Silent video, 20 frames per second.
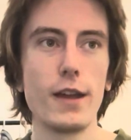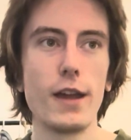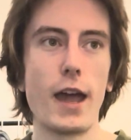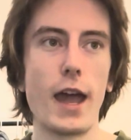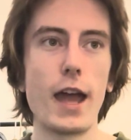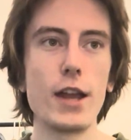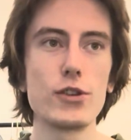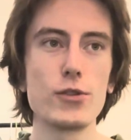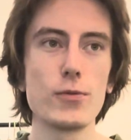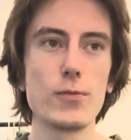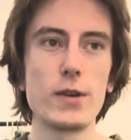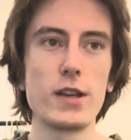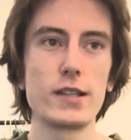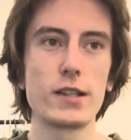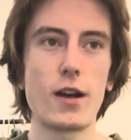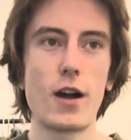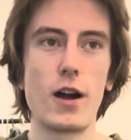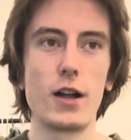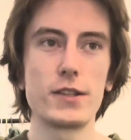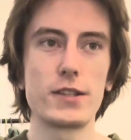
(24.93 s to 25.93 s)
Entropy is a
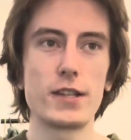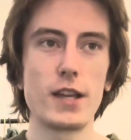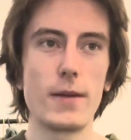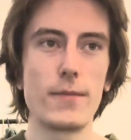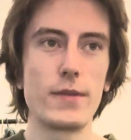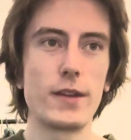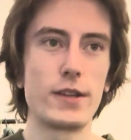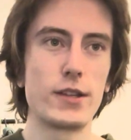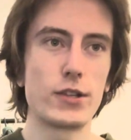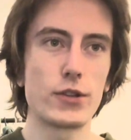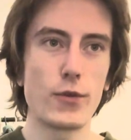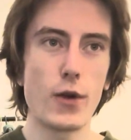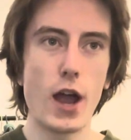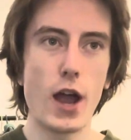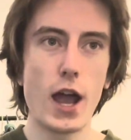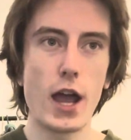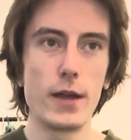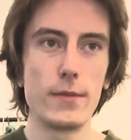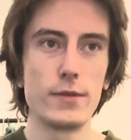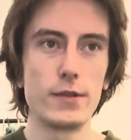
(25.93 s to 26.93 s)
concept that
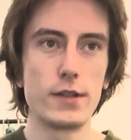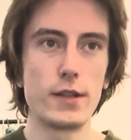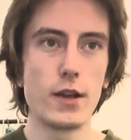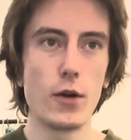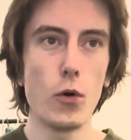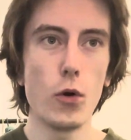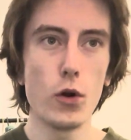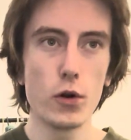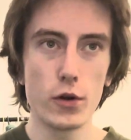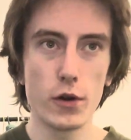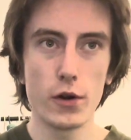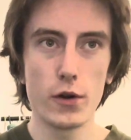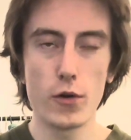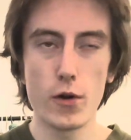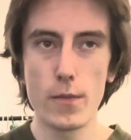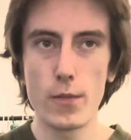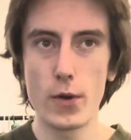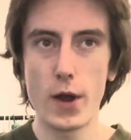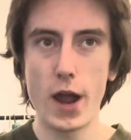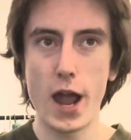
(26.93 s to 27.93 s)
describes the order,
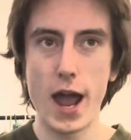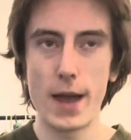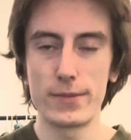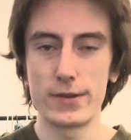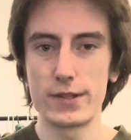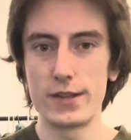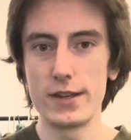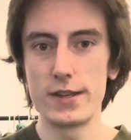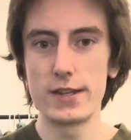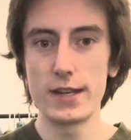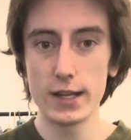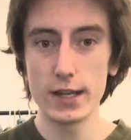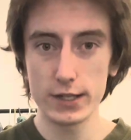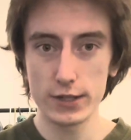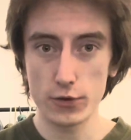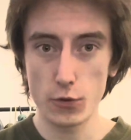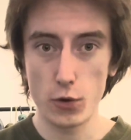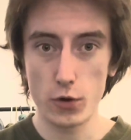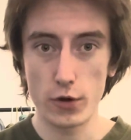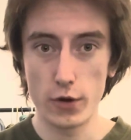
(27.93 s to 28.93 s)
or perhaps the
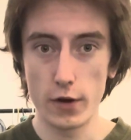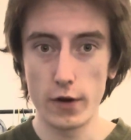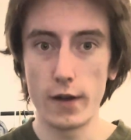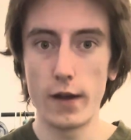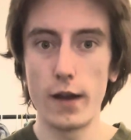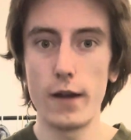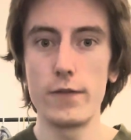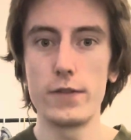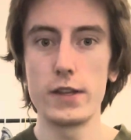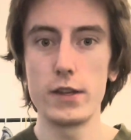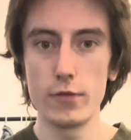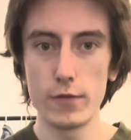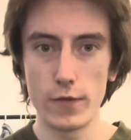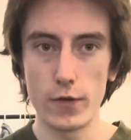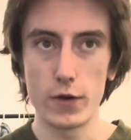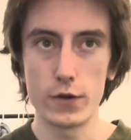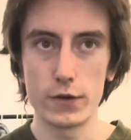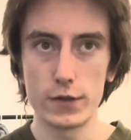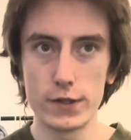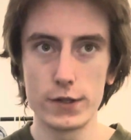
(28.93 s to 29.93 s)
disorder, of the
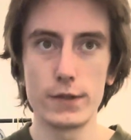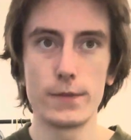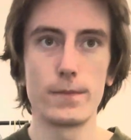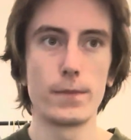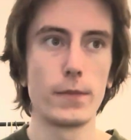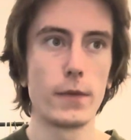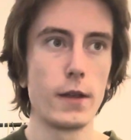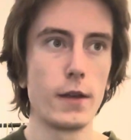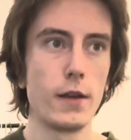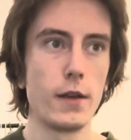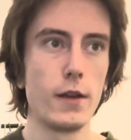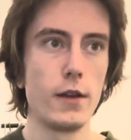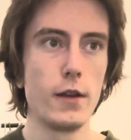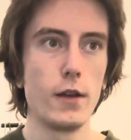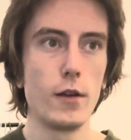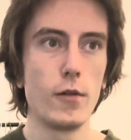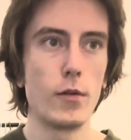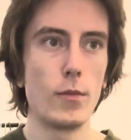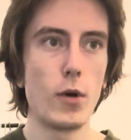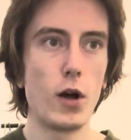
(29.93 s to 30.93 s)
universe.
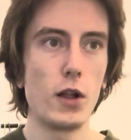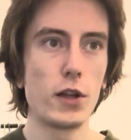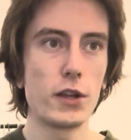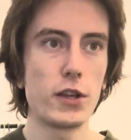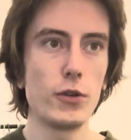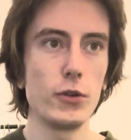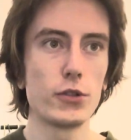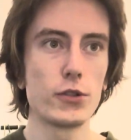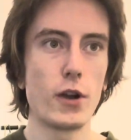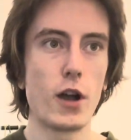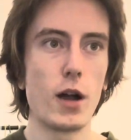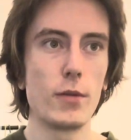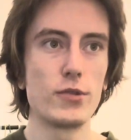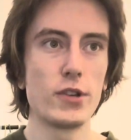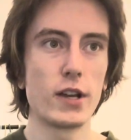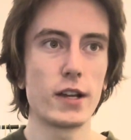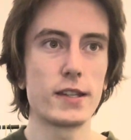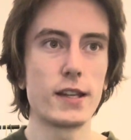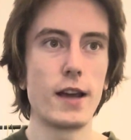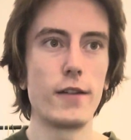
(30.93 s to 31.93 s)
When molecules or
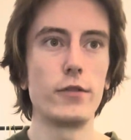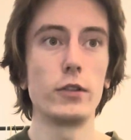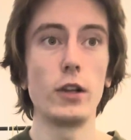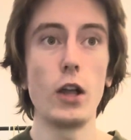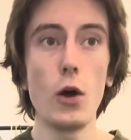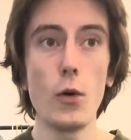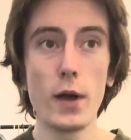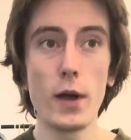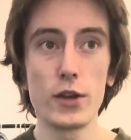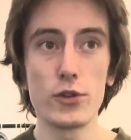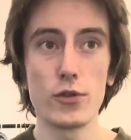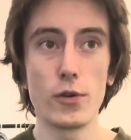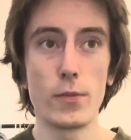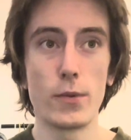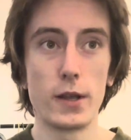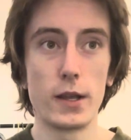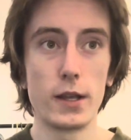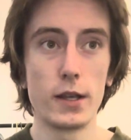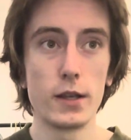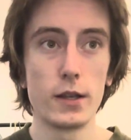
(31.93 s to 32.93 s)
objects have low
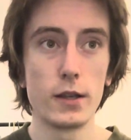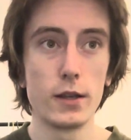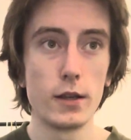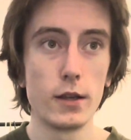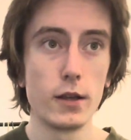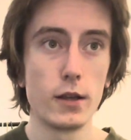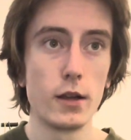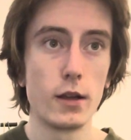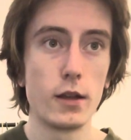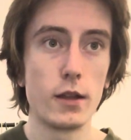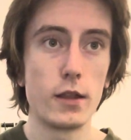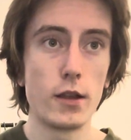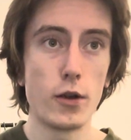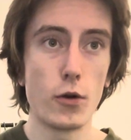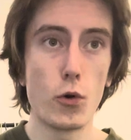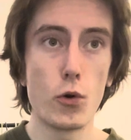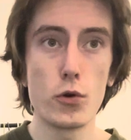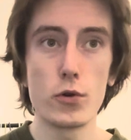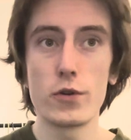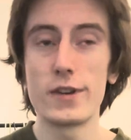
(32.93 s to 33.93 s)
entropy, they are
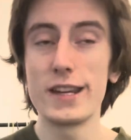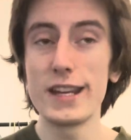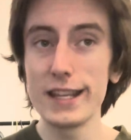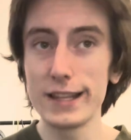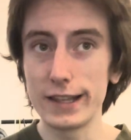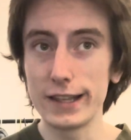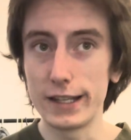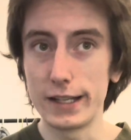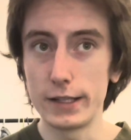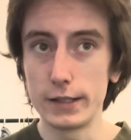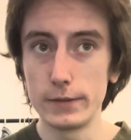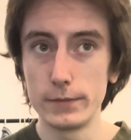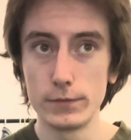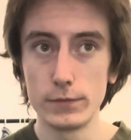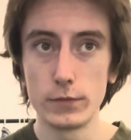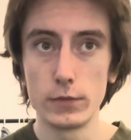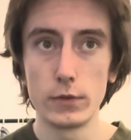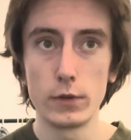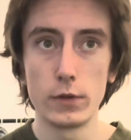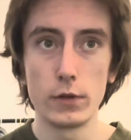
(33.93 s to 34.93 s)
ordered neatly.
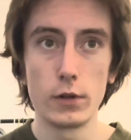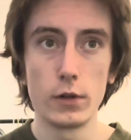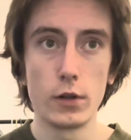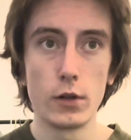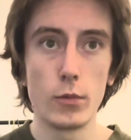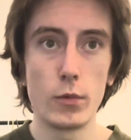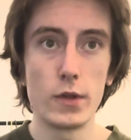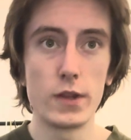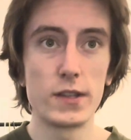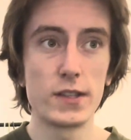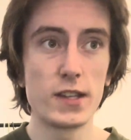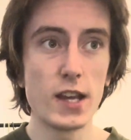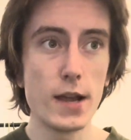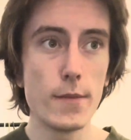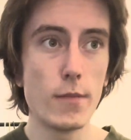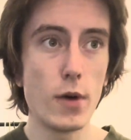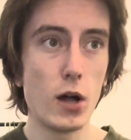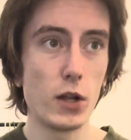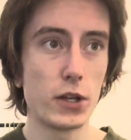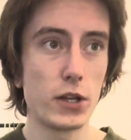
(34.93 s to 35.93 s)
When the same
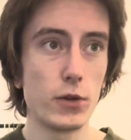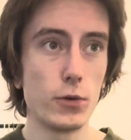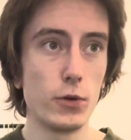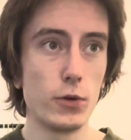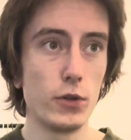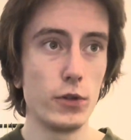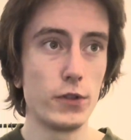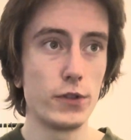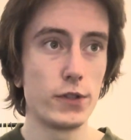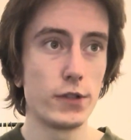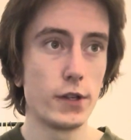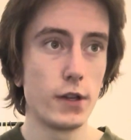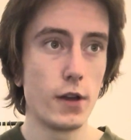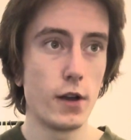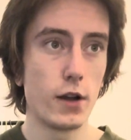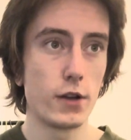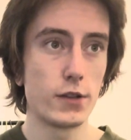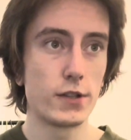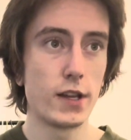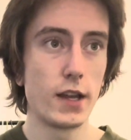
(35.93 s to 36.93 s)
molecules
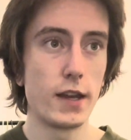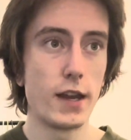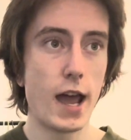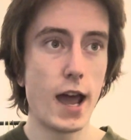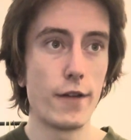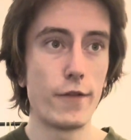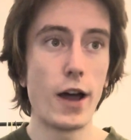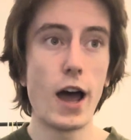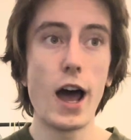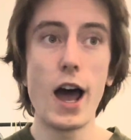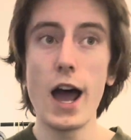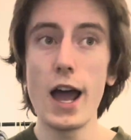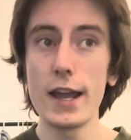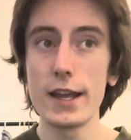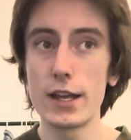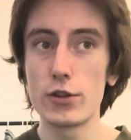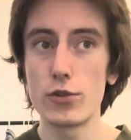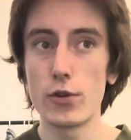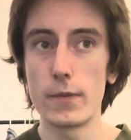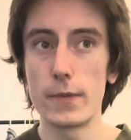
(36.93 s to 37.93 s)
are said to have high
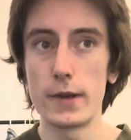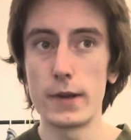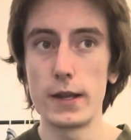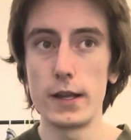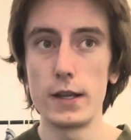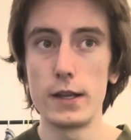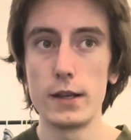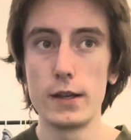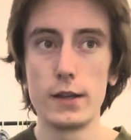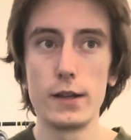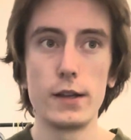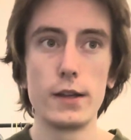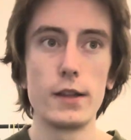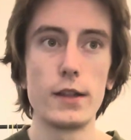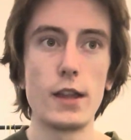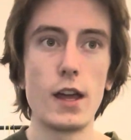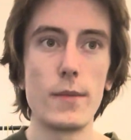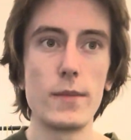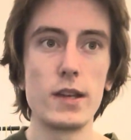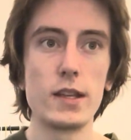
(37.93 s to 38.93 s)
entropy,
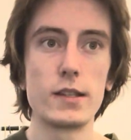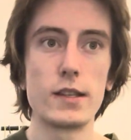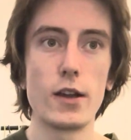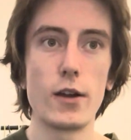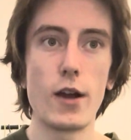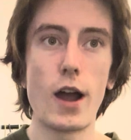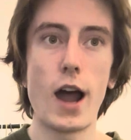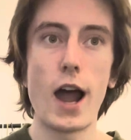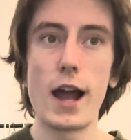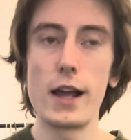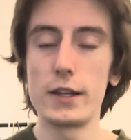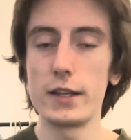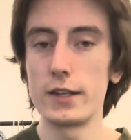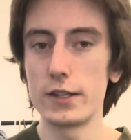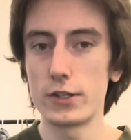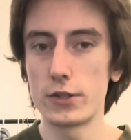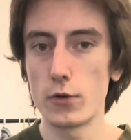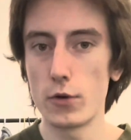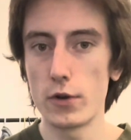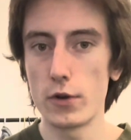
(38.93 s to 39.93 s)
that means they are highly
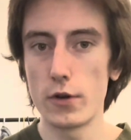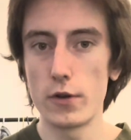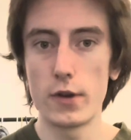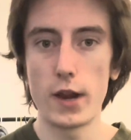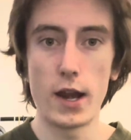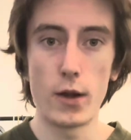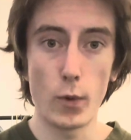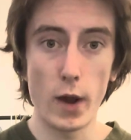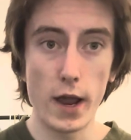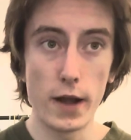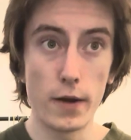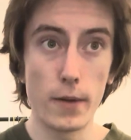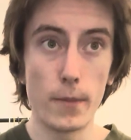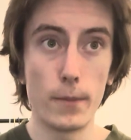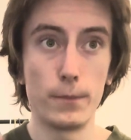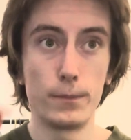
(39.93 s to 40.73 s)
disordered and random.